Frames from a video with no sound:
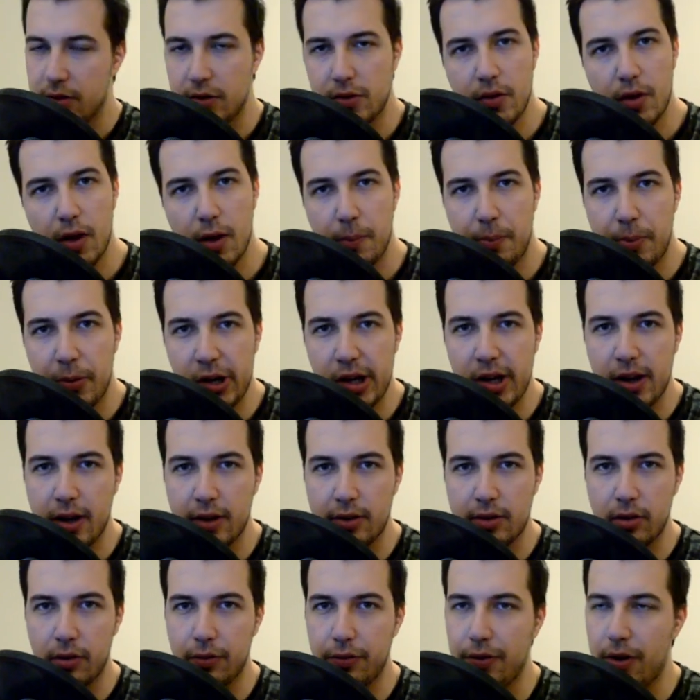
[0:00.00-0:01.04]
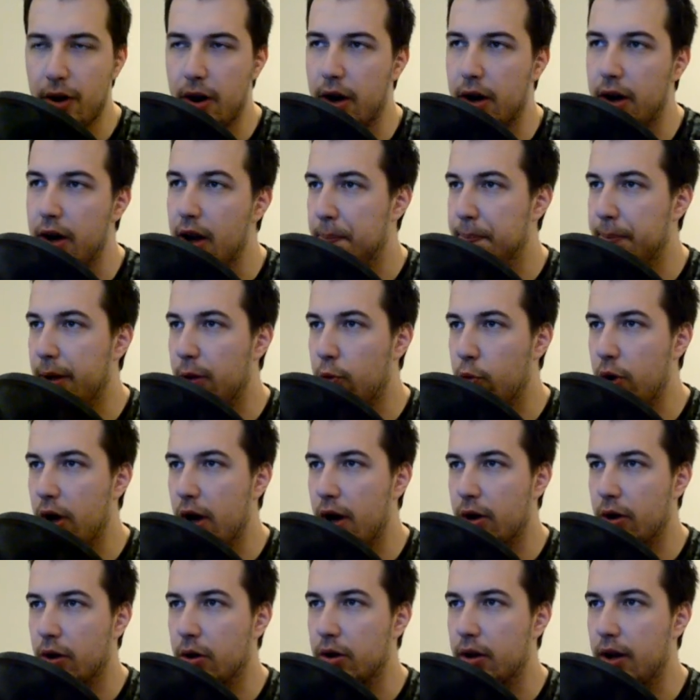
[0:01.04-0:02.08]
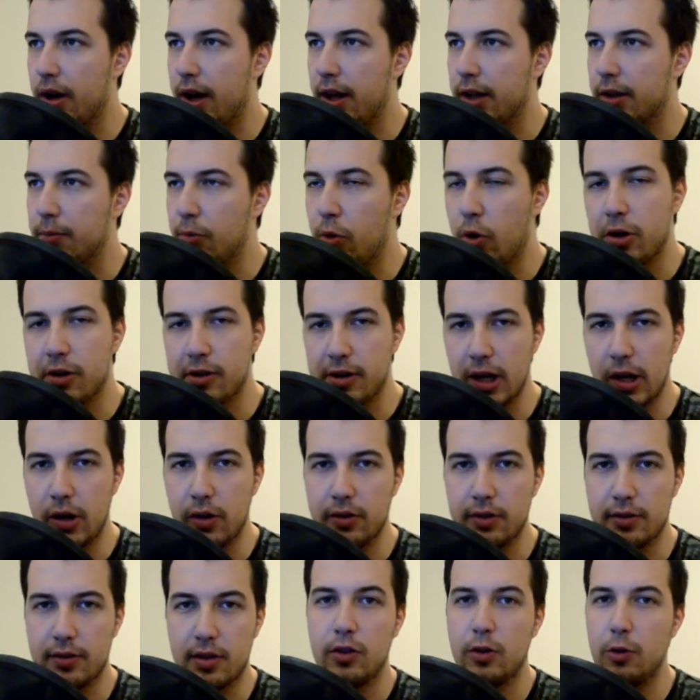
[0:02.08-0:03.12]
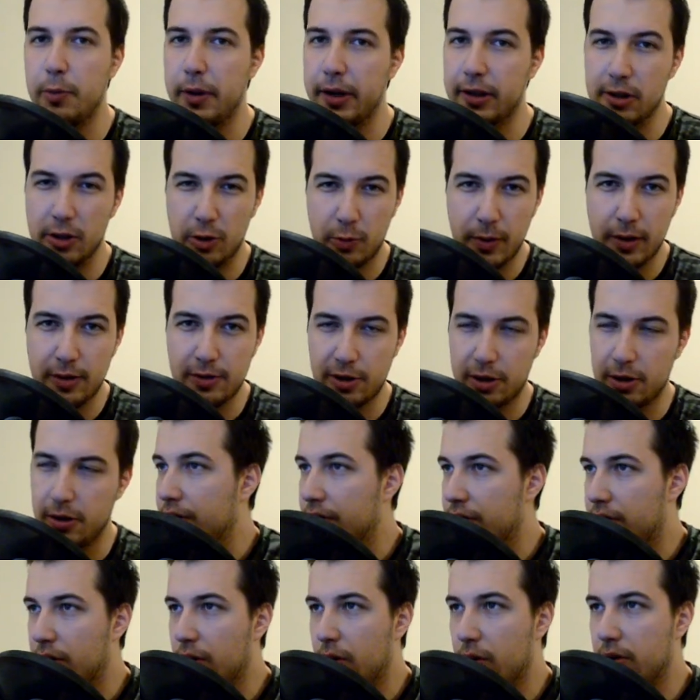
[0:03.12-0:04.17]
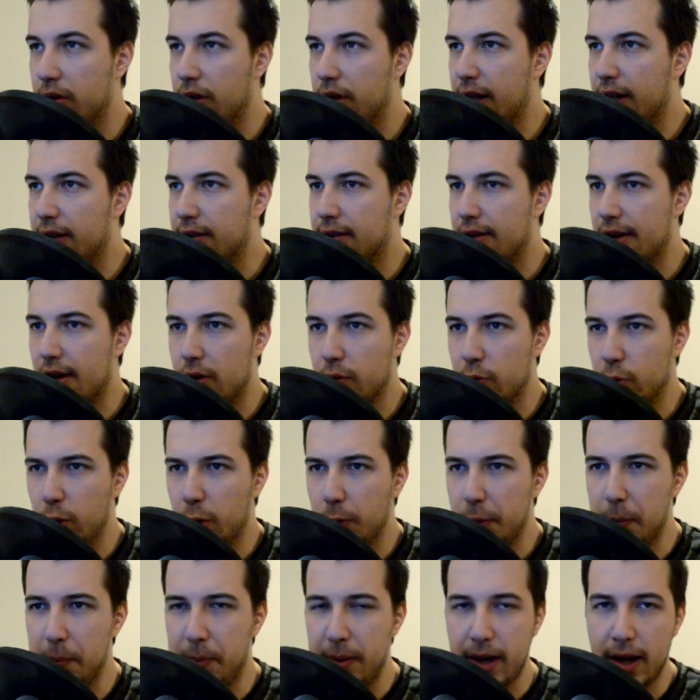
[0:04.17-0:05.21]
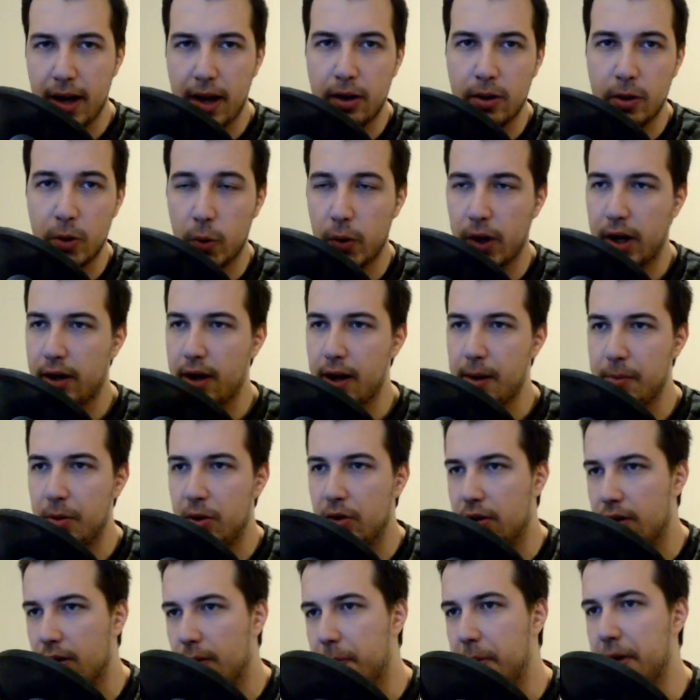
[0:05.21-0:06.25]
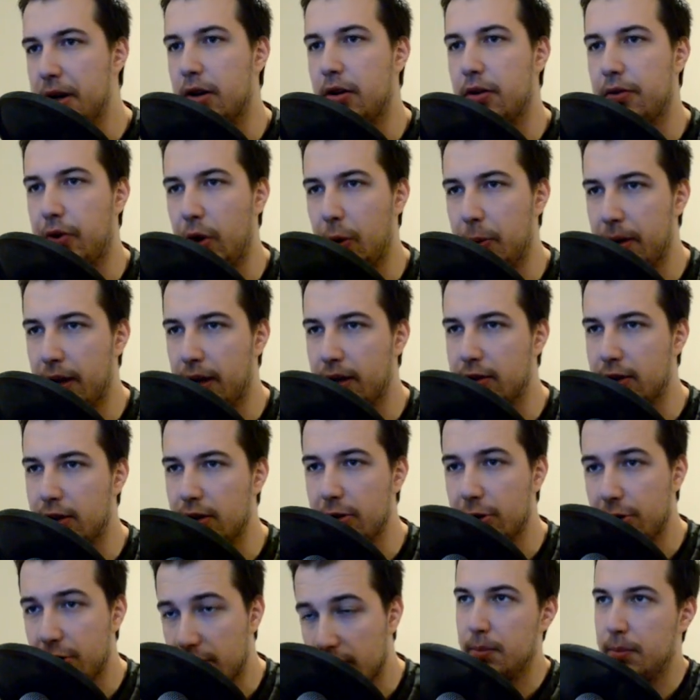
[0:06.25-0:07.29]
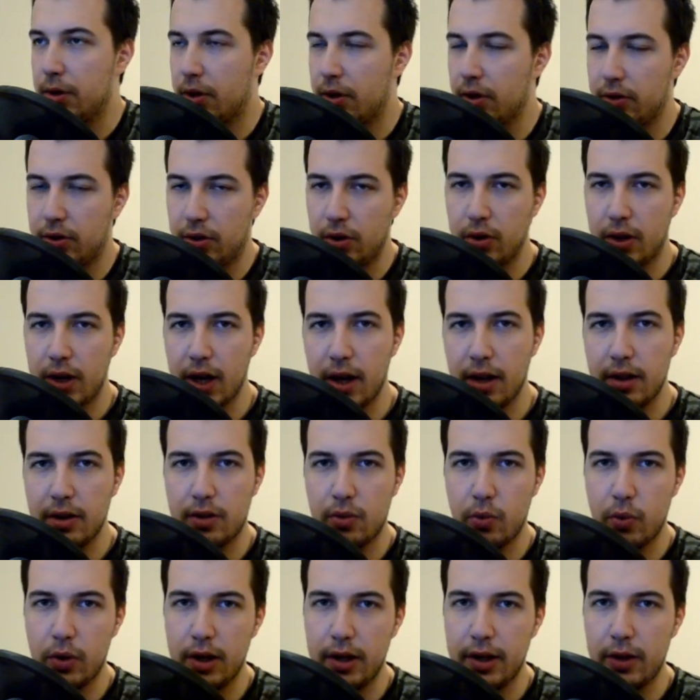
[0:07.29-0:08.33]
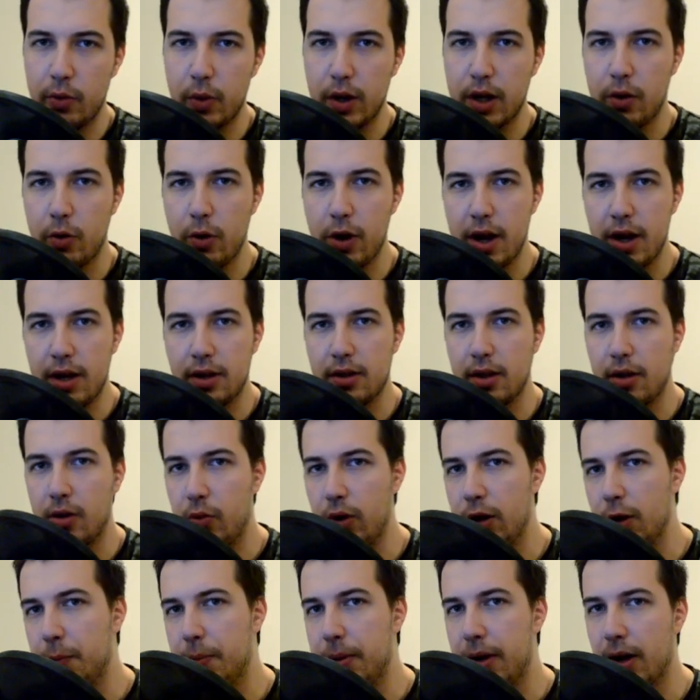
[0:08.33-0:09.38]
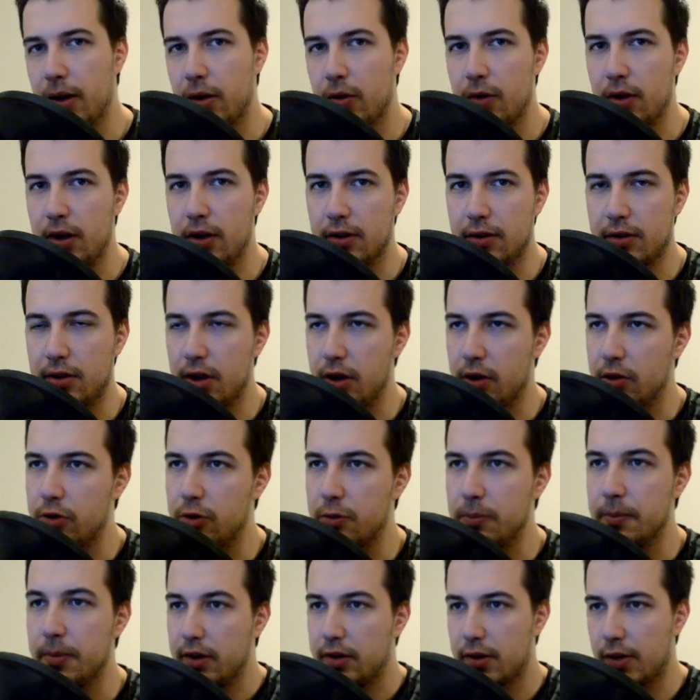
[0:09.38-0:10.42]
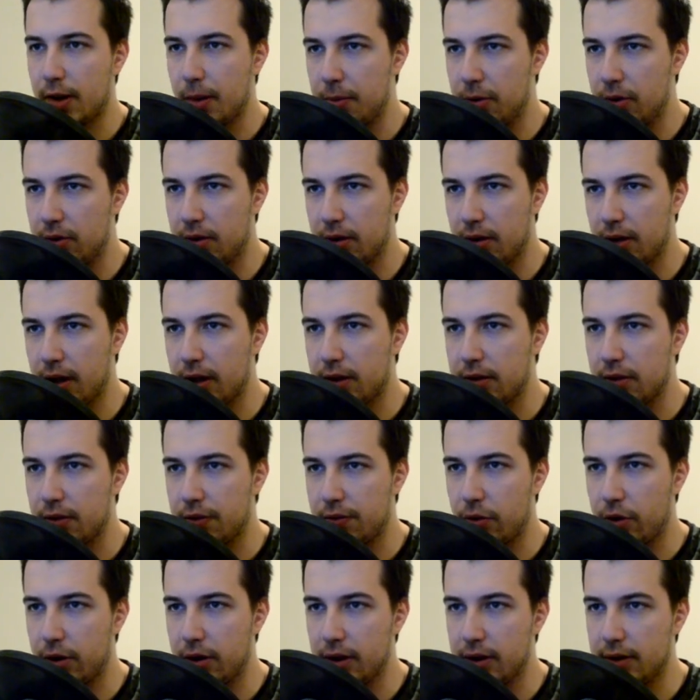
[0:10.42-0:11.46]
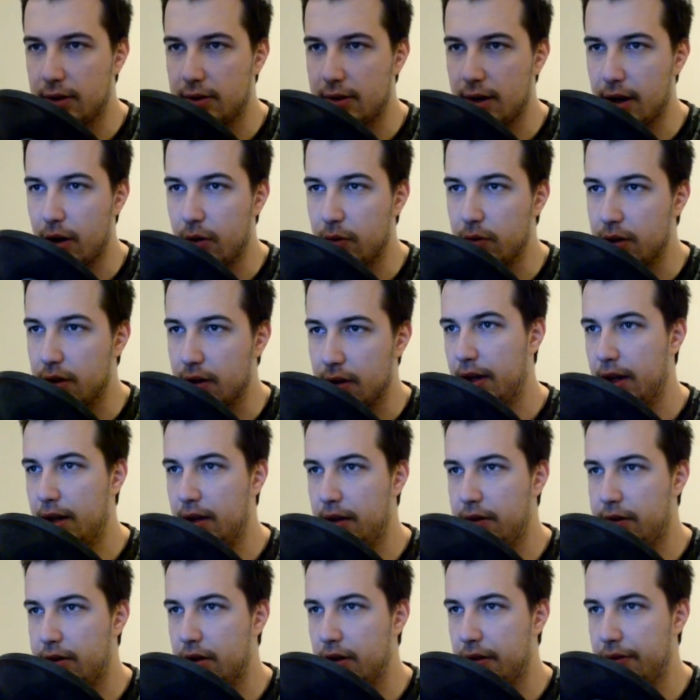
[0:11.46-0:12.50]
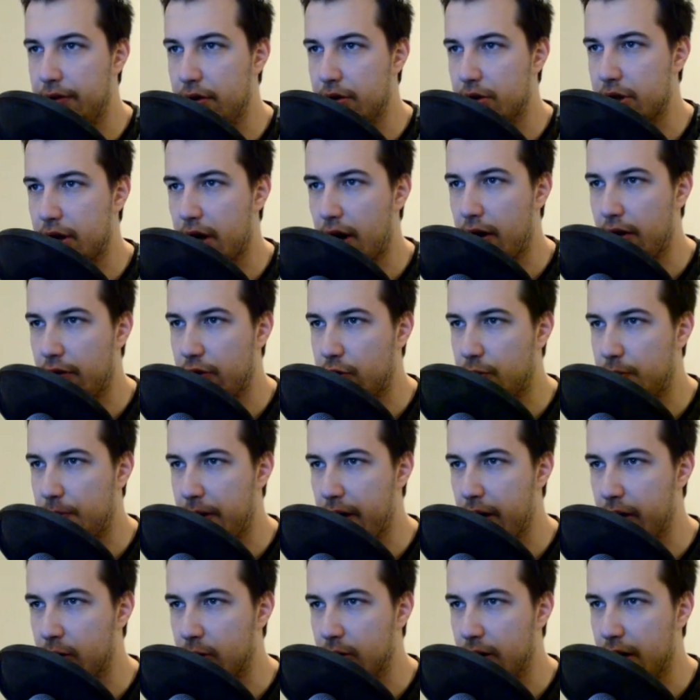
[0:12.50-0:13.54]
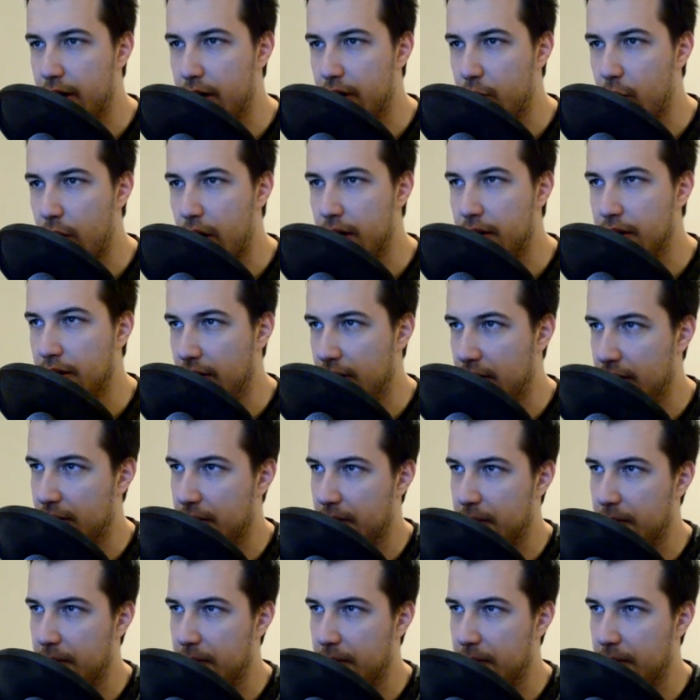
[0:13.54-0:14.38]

So yeah, pretty nice so far, but we are gonna add more sounds to make this better. So the next sound will be piano, and I'm using piano from Nexus because you can't really recreate a real piano in Serum, so I'm using Nexus for this sound, and it's the Future House Piano Layer 1.